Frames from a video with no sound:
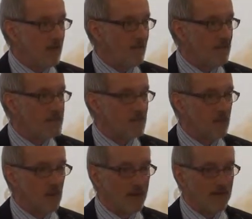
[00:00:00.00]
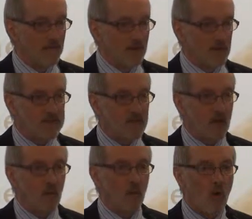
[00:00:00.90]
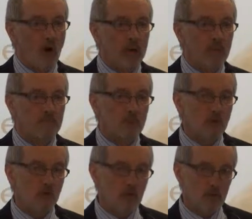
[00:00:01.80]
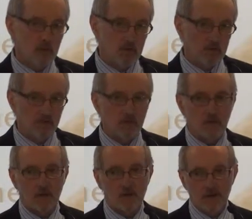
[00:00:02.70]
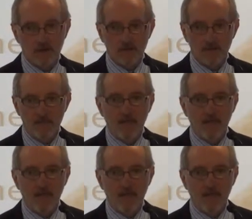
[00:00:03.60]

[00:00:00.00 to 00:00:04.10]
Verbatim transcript: if it's the boy, we say, what a beautiful girl.